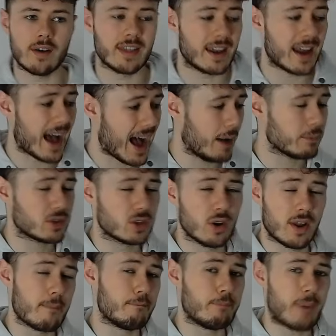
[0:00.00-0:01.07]
and then
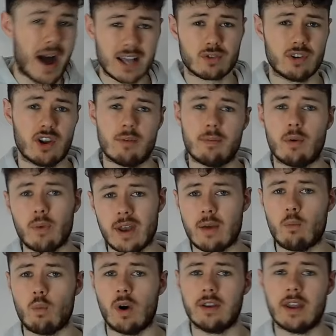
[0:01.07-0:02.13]
absolutely battering them and
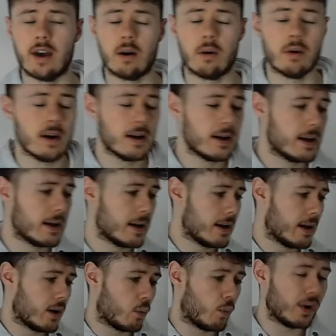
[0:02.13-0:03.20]
winning 1-0.
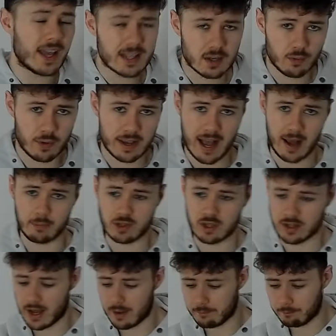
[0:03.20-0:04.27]
We need to recapture that.